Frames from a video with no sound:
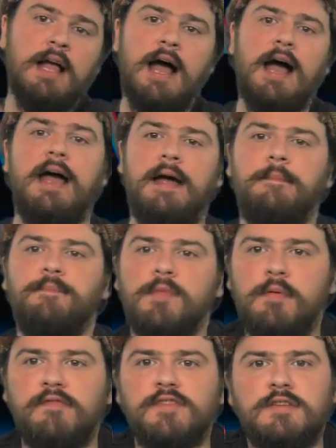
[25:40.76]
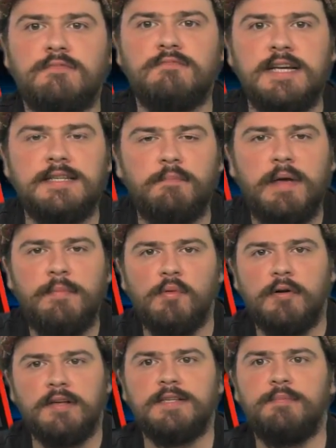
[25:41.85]
But for some reason, people
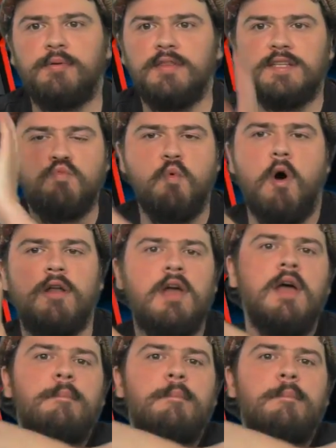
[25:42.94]
wanted to put this one